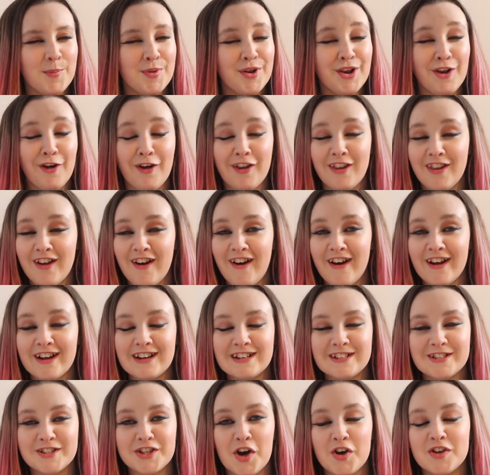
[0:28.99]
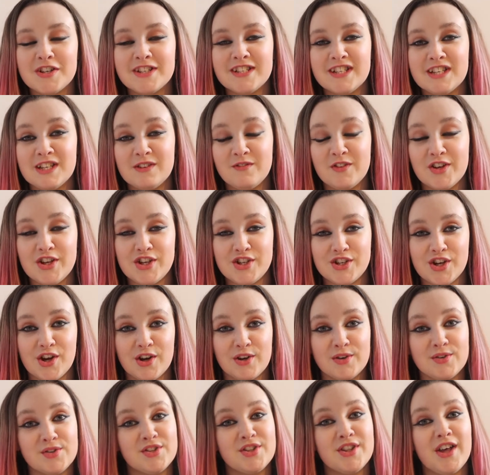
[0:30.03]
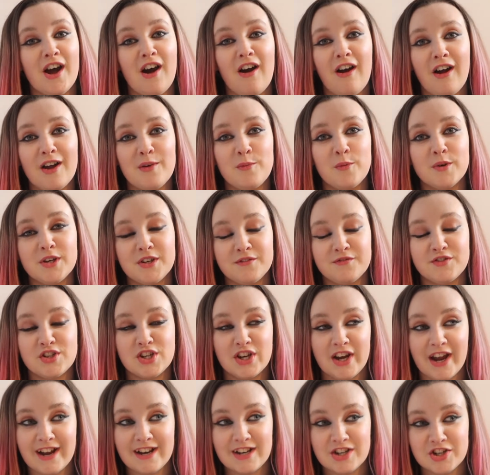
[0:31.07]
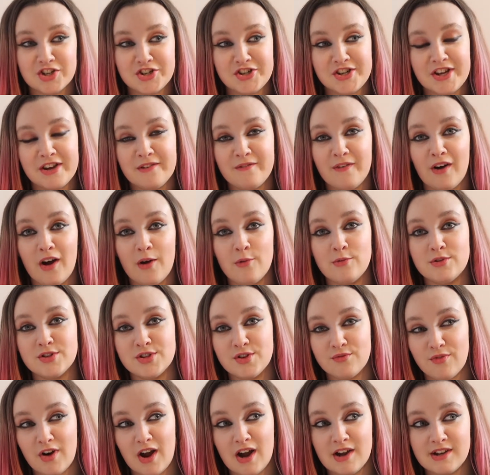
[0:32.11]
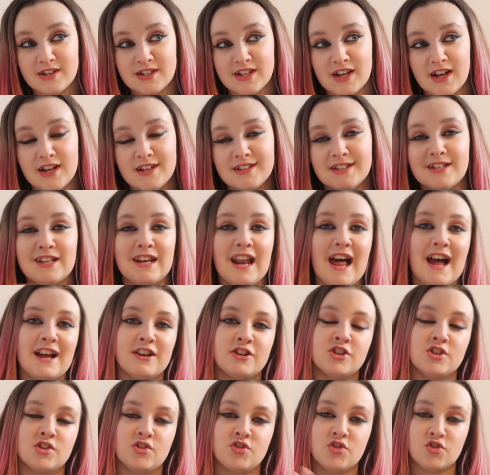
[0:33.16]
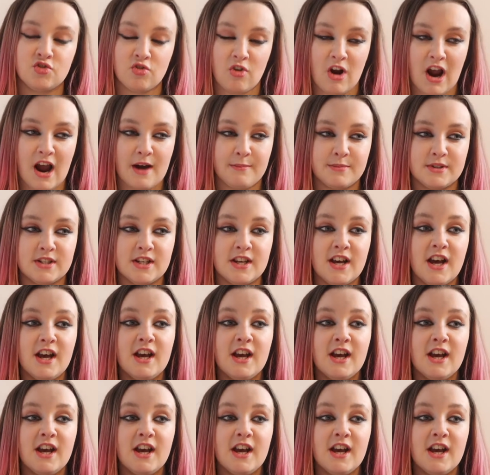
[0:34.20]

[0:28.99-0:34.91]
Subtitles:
plot lines on TV shows that I would have changed if I was the writer, slash scrapped,